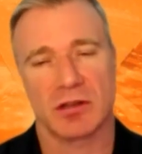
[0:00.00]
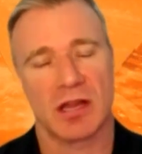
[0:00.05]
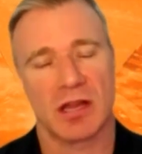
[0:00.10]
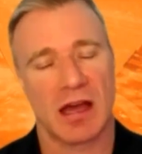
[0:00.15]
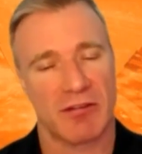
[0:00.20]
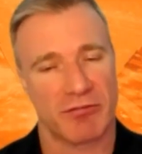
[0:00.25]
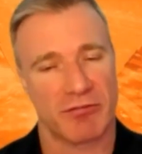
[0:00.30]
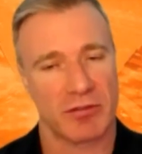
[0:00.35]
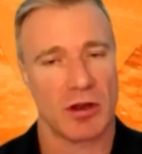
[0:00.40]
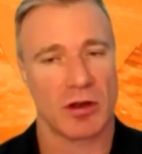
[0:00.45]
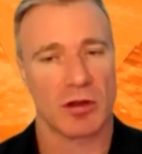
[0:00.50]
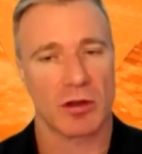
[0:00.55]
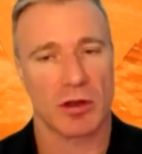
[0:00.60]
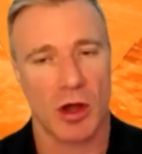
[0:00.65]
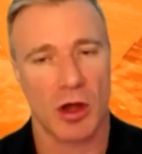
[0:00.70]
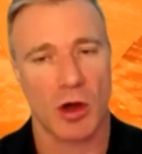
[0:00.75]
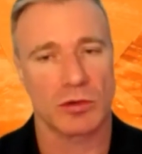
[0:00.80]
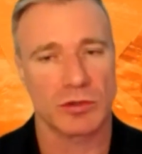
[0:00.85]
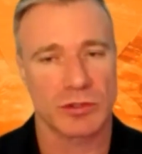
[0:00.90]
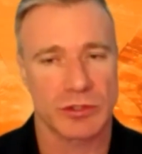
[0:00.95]
You'll have
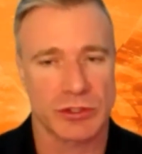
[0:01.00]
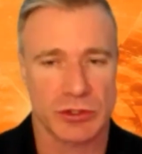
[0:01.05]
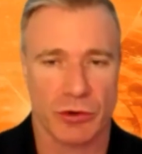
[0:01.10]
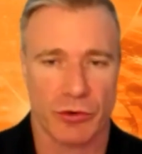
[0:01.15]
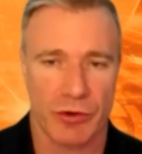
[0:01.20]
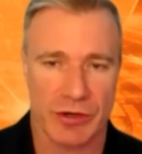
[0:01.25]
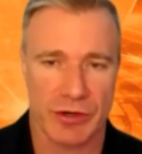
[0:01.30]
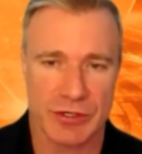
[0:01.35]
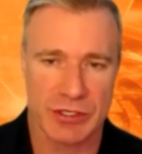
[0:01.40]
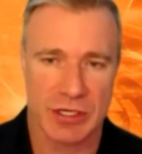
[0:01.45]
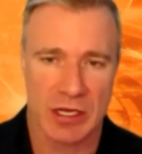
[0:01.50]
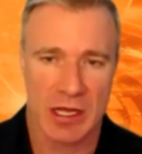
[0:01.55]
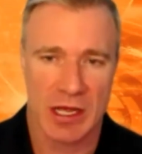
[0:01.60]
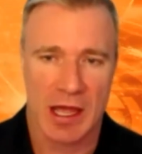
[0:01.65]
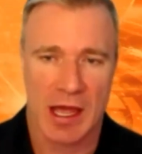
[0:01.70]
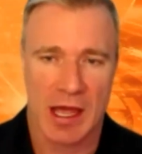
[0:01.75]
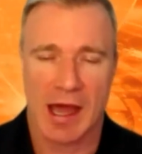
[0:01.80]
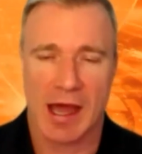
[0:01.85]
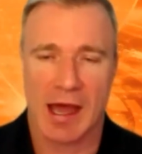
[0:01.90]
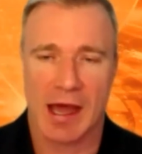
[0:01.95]
cold storage
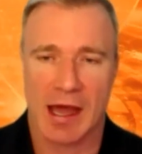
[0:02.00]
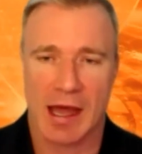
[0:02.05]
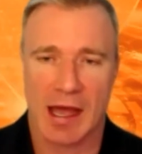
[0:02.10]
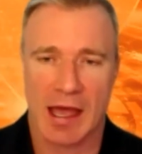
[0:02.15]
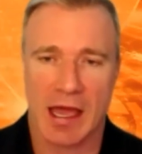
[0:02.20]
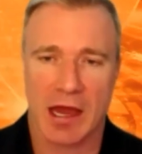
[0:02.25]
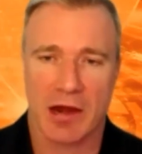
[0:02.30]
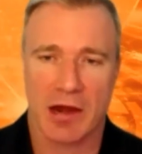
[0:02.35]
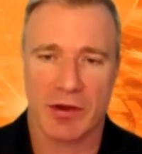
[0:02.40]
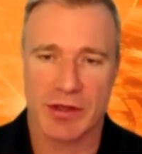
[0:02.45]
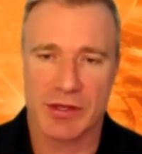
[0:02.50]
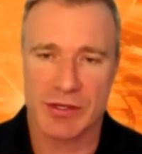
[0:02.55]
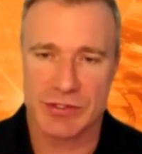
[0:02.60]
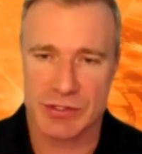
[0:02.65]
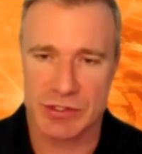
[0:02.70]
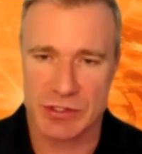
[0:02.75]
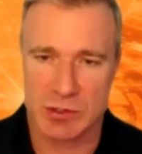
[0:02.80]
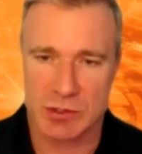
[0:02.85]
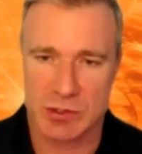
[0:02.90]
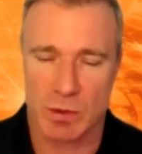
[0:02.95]

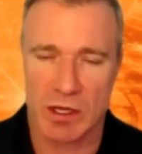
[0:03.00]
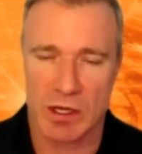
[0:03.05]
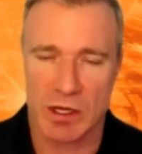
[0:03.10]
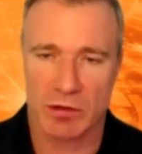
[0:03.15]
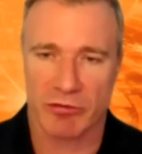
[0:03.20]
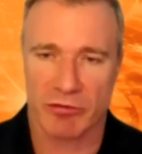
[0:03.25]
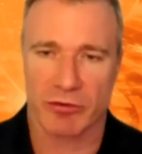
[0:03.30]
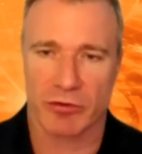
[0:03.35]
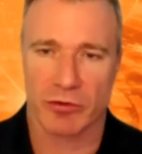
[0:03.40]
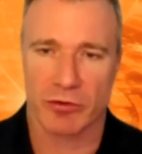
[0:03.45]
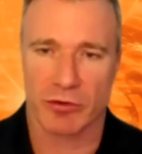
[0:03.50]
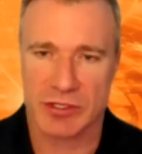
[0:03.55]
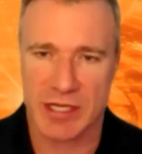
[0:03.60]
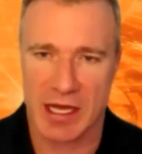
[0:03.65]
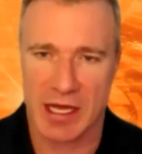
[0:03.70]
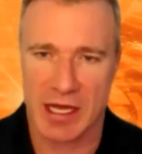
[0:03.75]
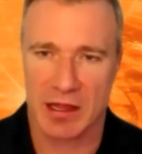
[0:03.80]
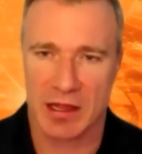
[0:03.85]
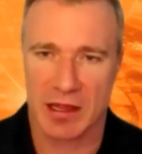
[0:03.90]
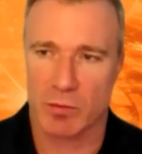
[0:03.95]
areas as well for
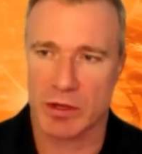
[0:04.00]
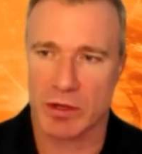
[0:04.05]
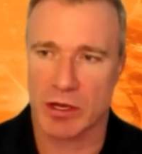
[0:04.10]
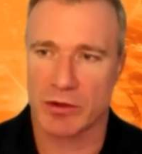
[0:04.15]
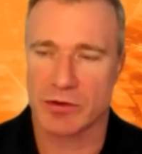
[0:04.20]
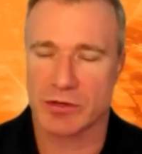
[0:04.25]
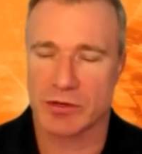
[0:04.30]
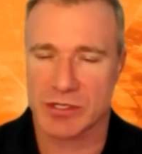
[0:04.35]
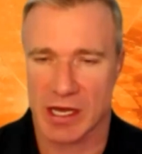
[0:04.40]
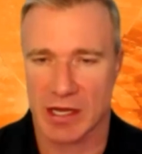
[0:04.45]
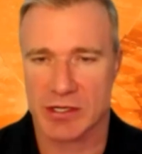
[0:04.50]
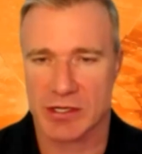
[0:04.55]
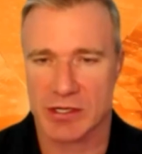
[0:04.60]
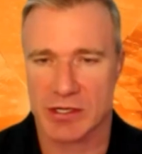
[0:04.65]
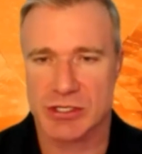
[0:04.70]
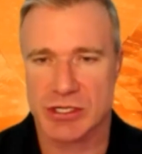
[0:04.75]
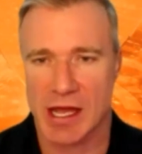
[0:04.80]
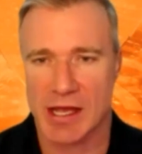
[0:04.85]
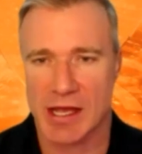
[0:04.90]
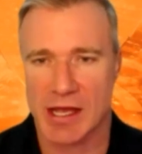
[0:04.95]
data that we don't
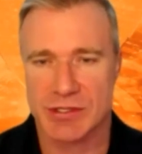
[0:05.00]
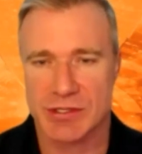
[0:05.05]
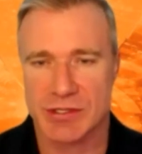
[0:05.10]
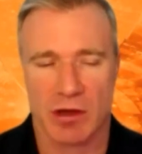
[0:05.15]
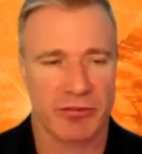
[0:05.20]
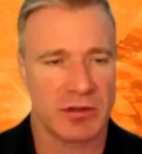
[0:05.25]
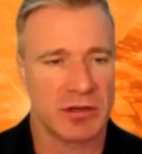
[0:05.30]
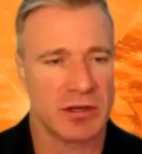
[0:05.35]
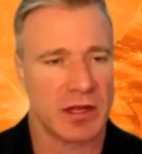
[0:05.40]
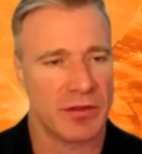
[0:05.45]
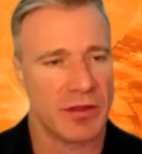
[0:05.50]
touch as often.